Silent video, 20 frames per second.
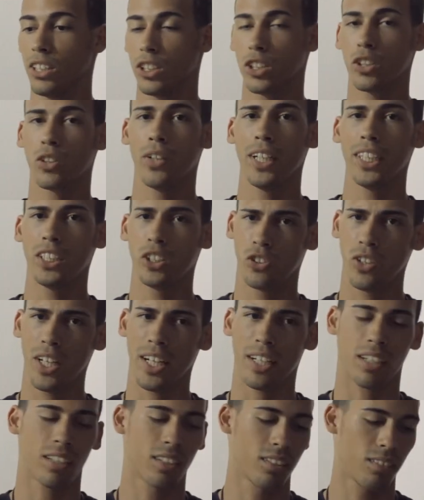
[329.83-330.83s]
It's a great
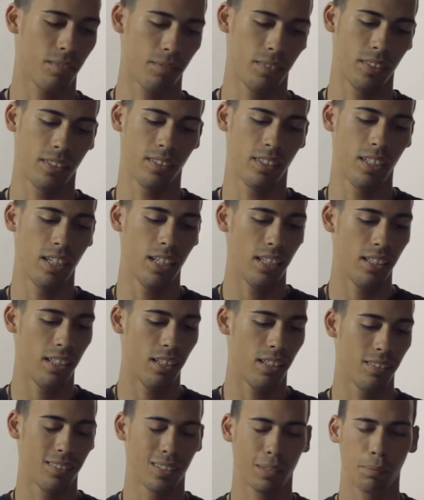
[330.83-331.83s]
trick.
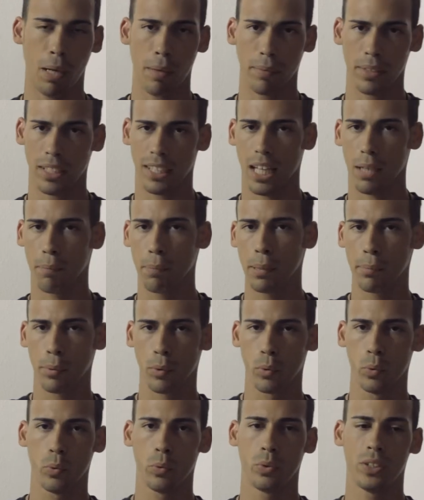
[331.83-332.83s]
there's probably a lot of
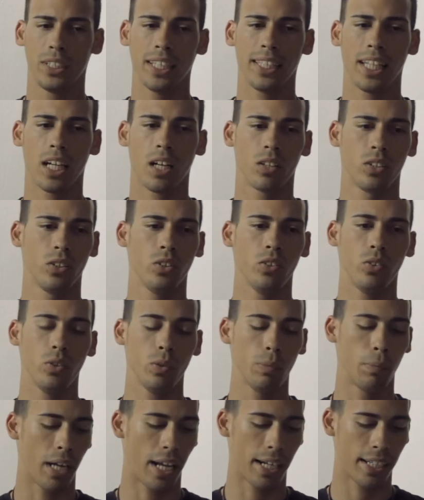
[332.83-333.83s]
people who said that on
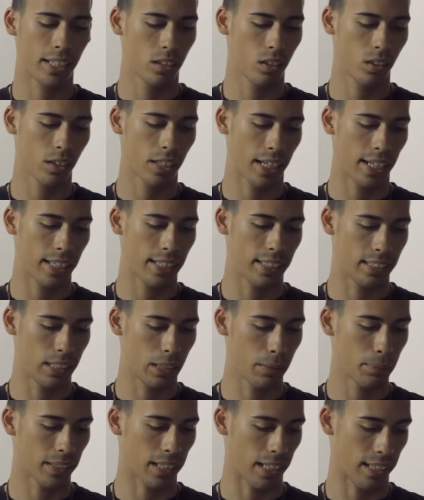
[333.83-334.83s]
YouTube, but I didn't look at any
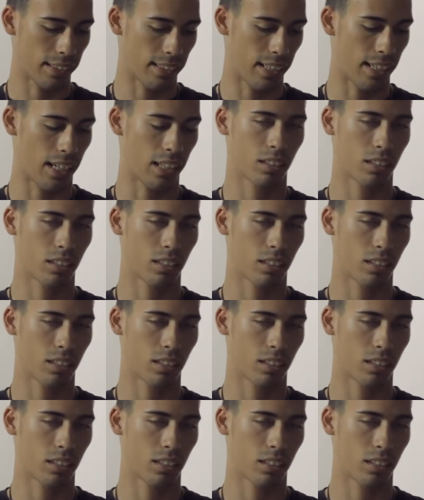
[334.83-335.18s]
tips like that.